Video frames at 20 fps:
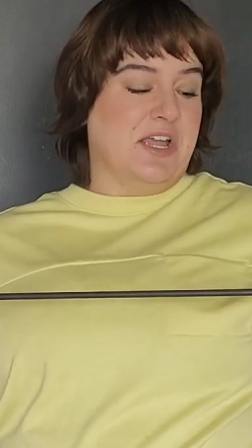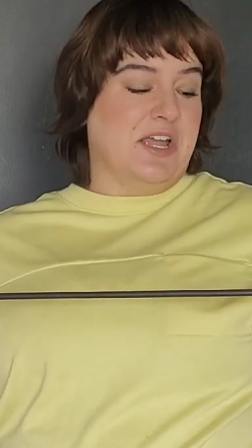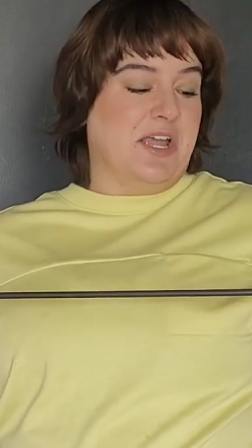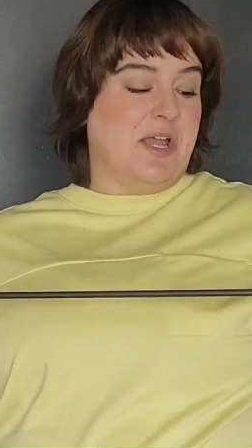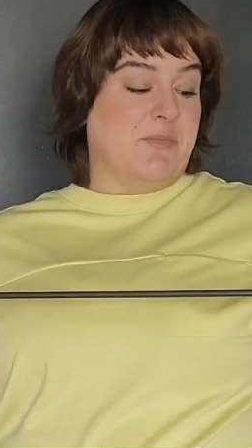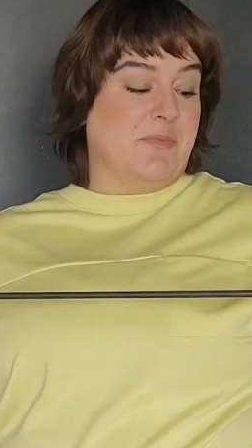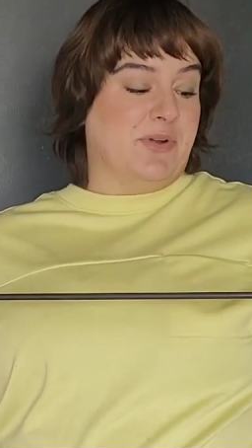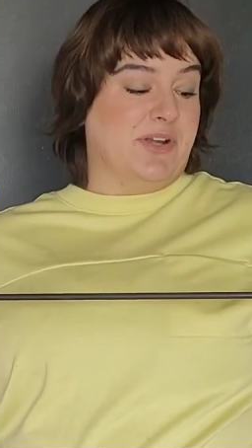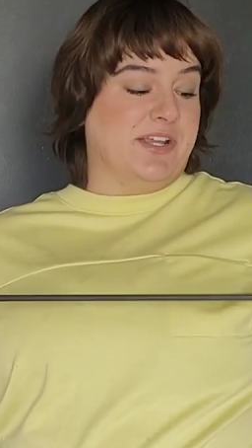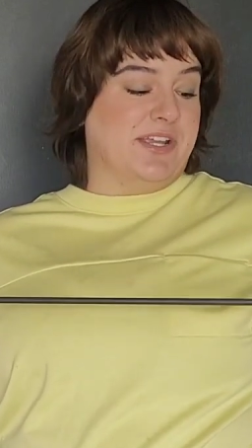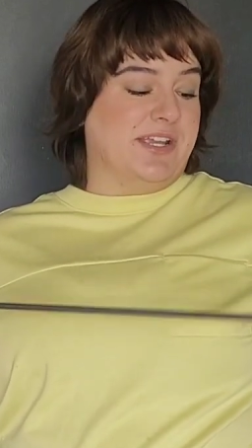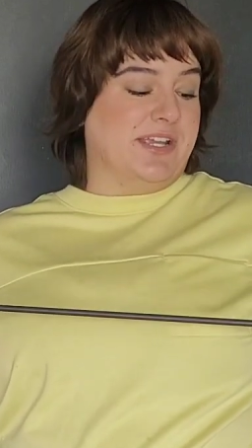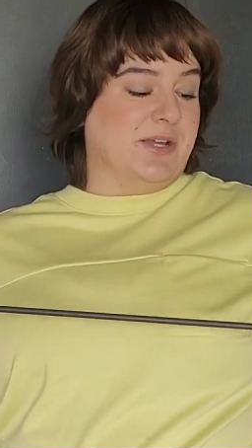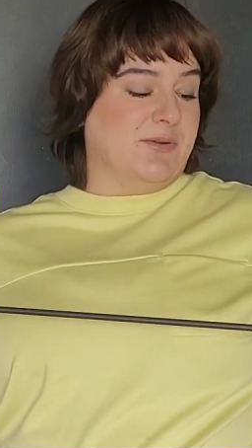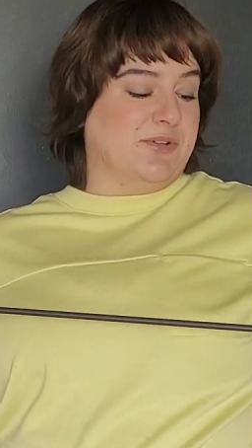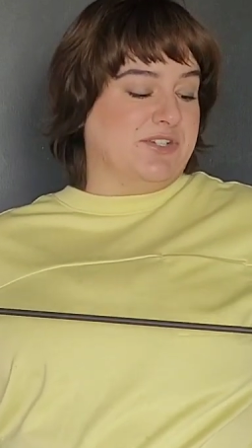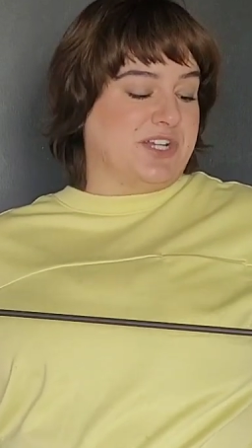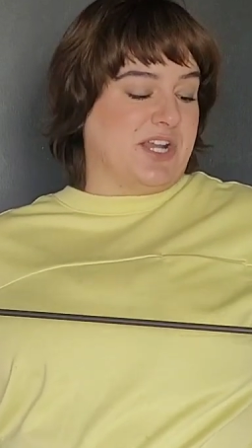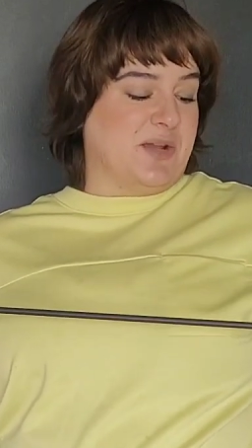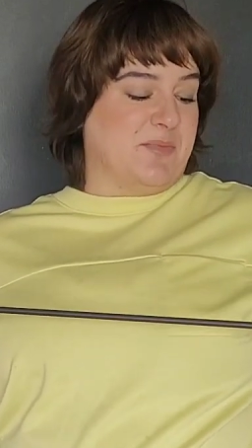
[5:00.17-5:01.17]
and breaking it,
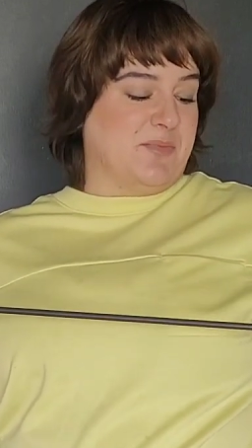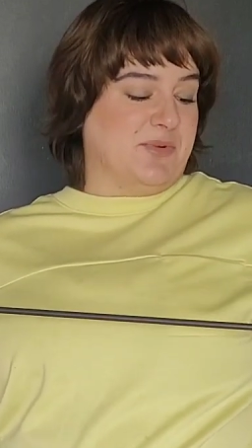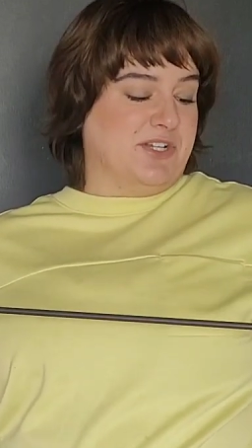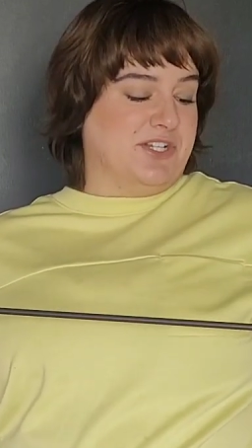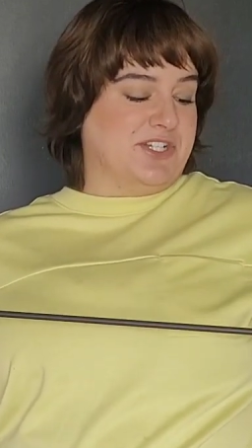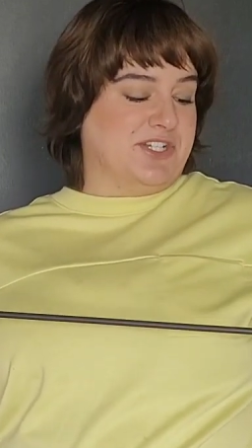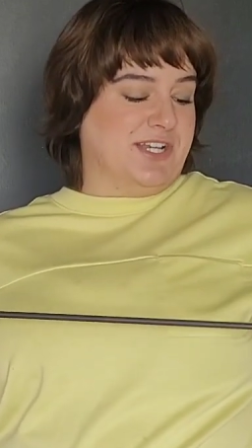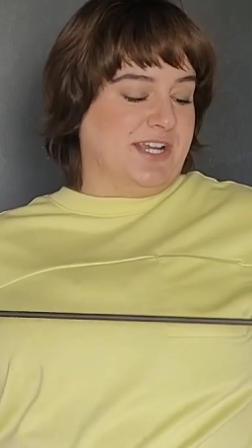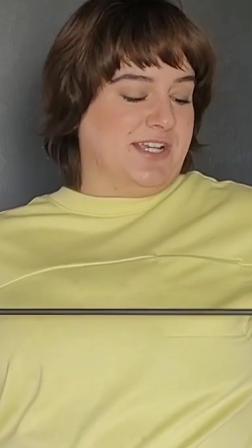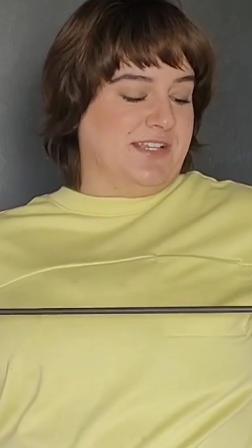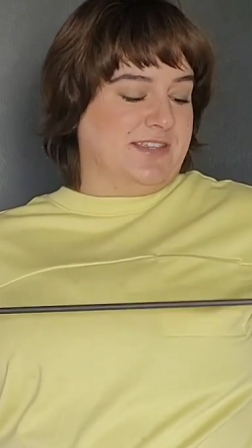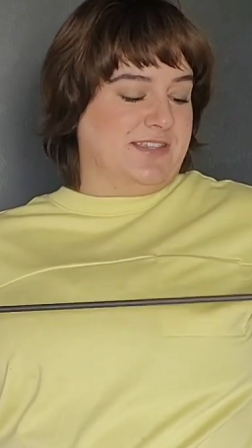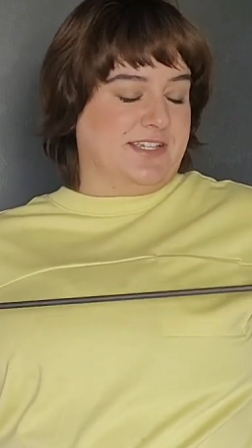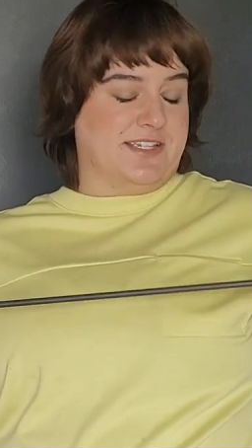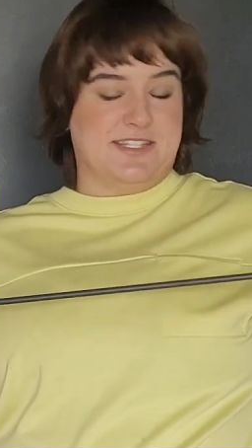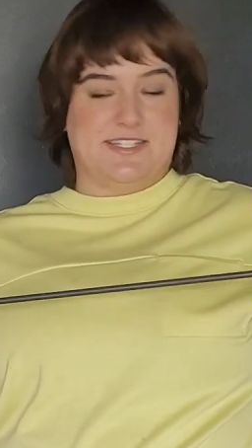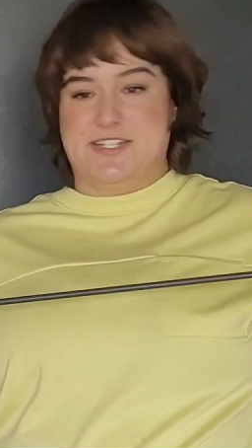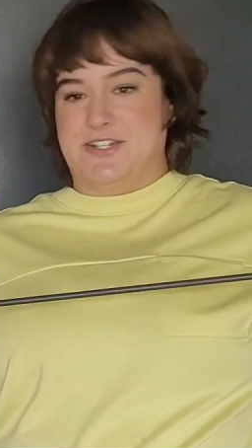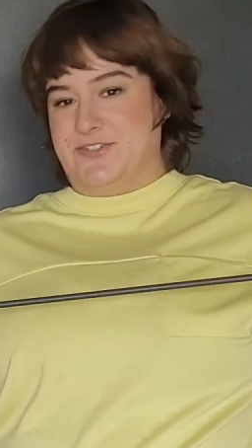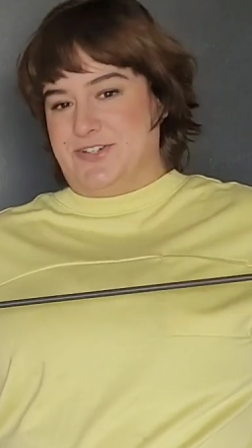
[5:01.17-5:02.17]
which I appreciate the
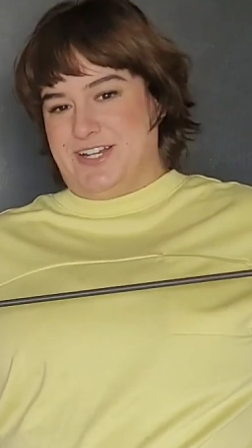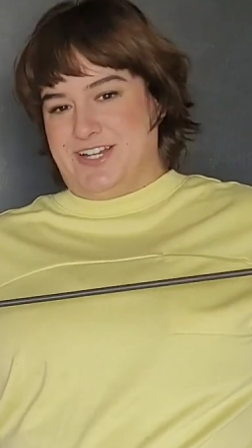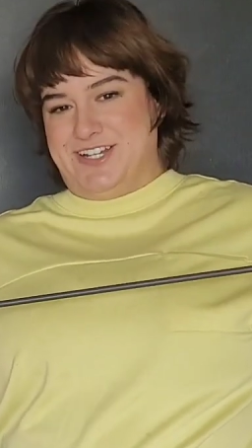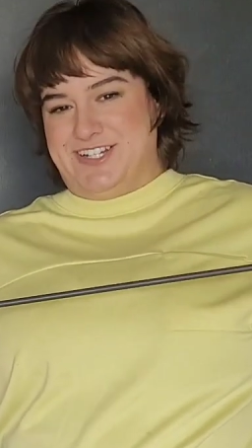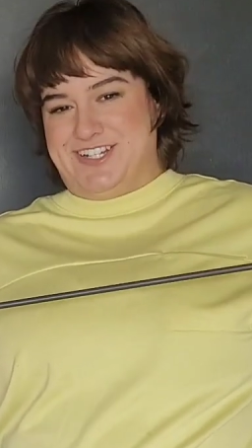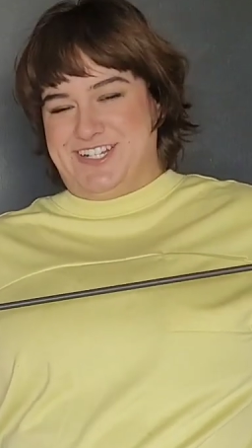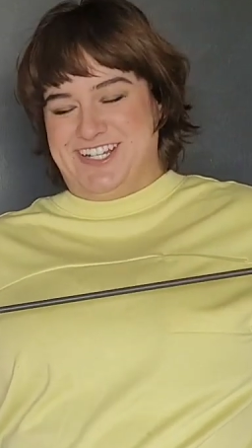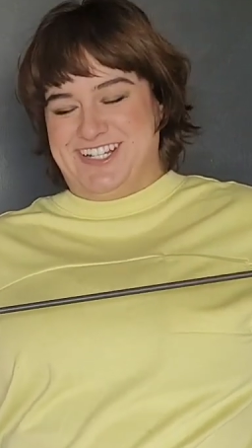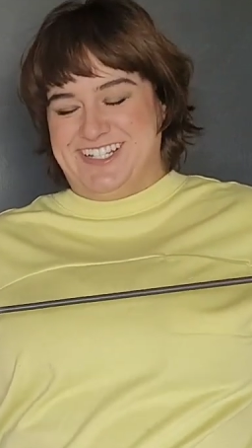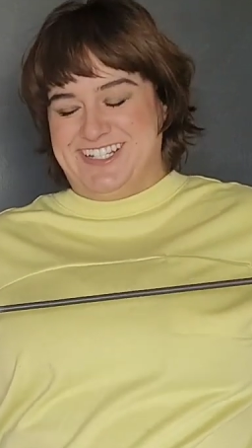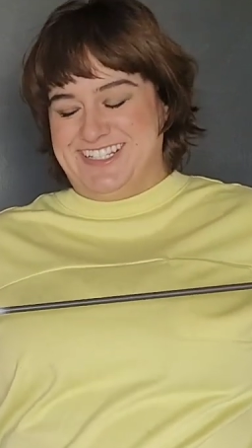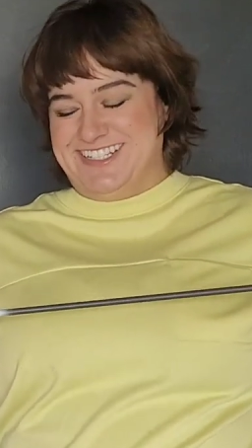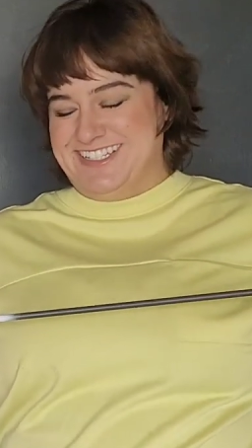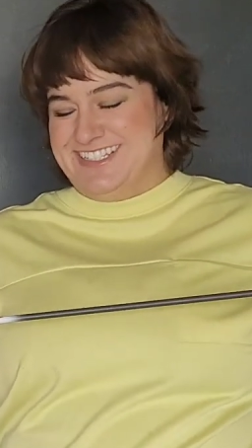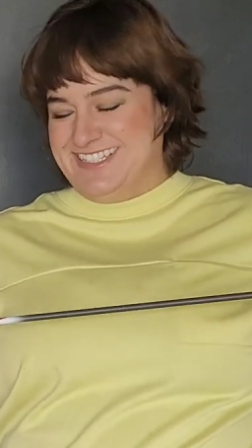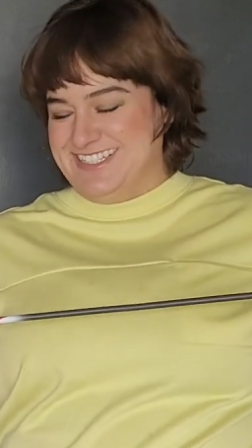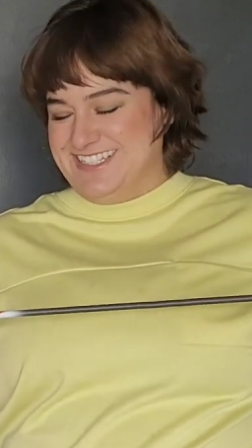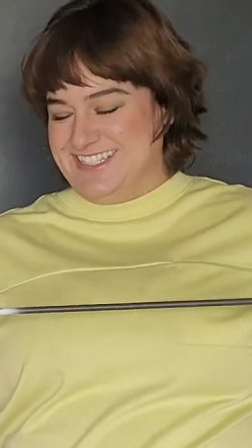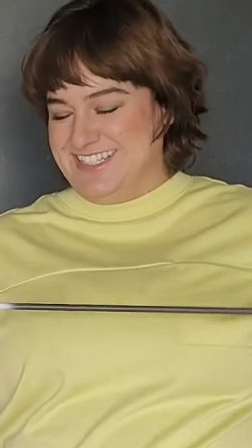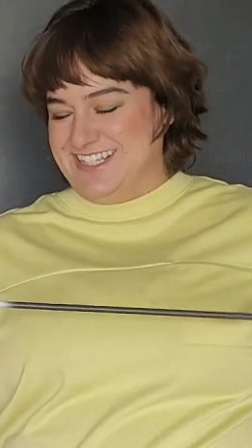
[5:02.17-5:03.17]
consideration
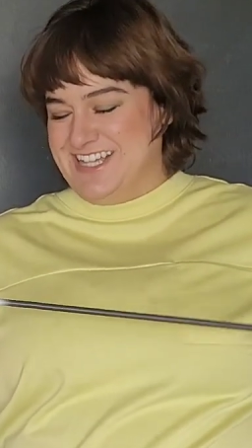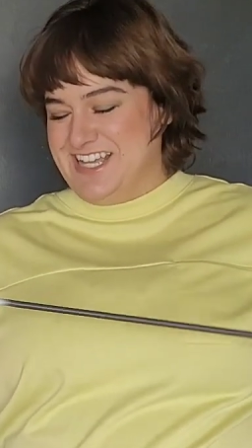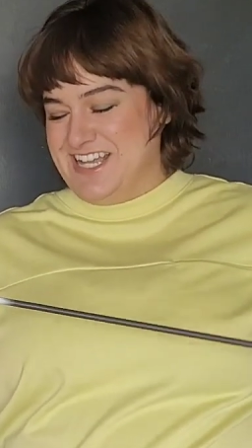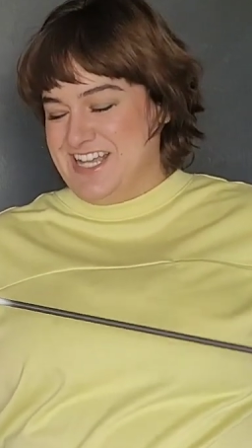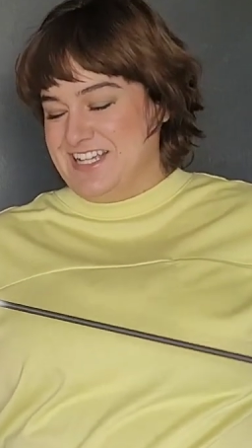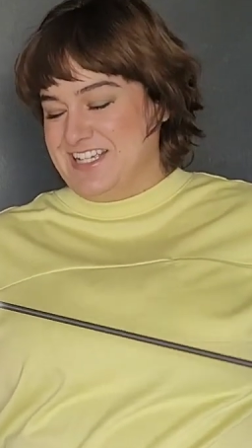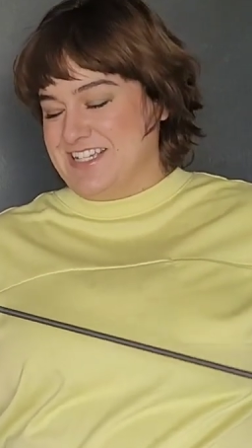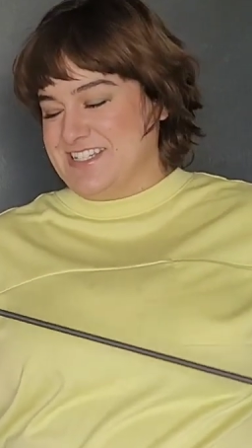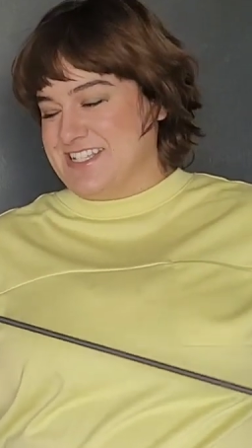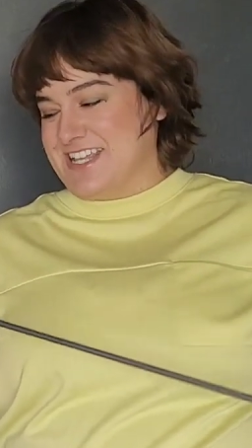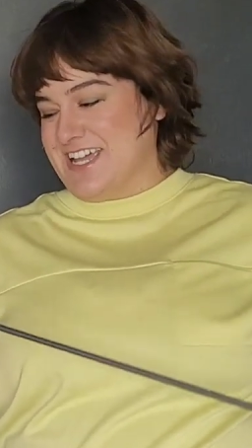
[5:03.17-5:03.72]
because